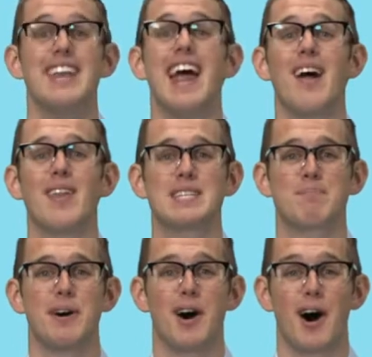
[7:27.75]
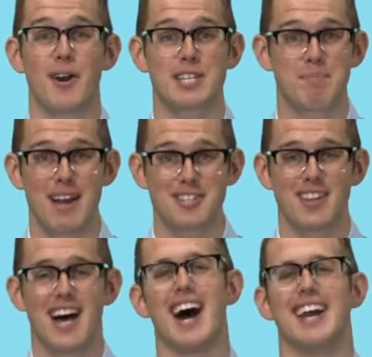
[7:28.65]
Now let's put on our
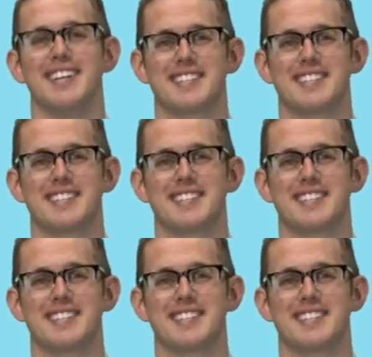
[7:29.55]
special eyes.